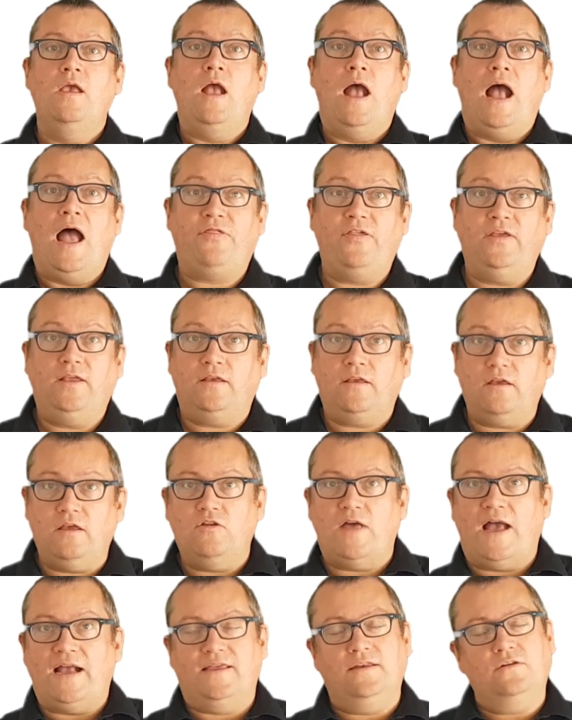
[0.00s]
I think in
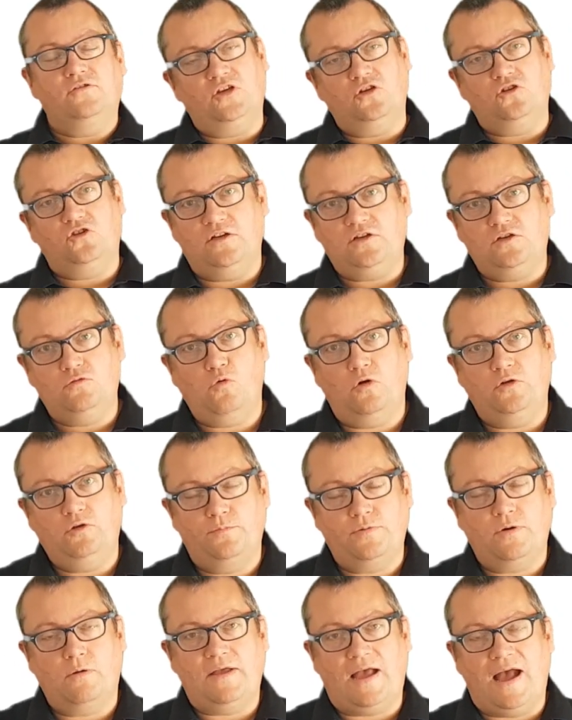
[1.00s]
that kind of situation, what you
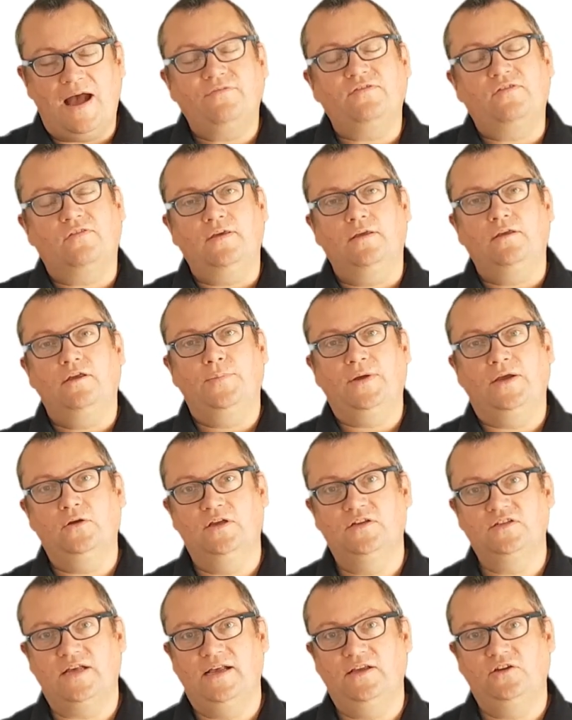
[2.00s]
probably have to think about
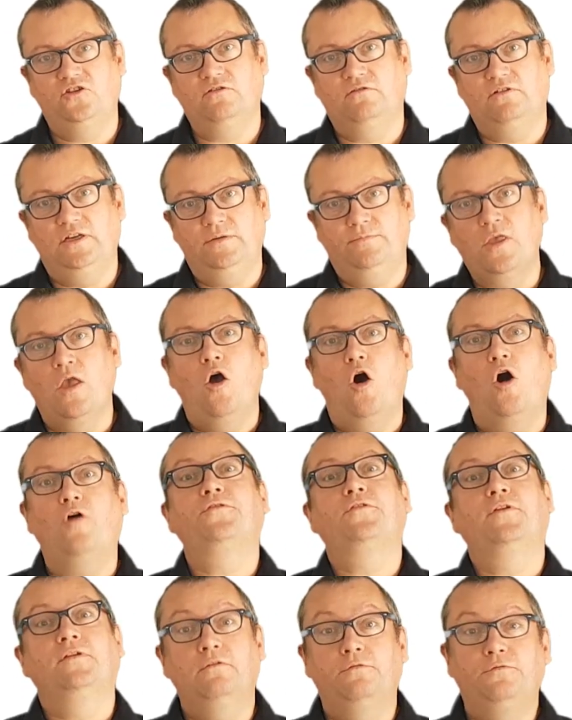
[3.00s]
is actually
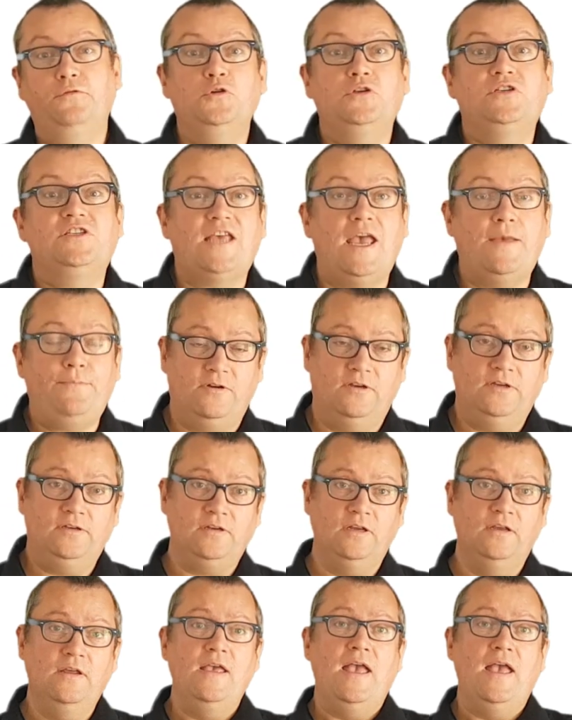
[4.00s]
offering the food separate.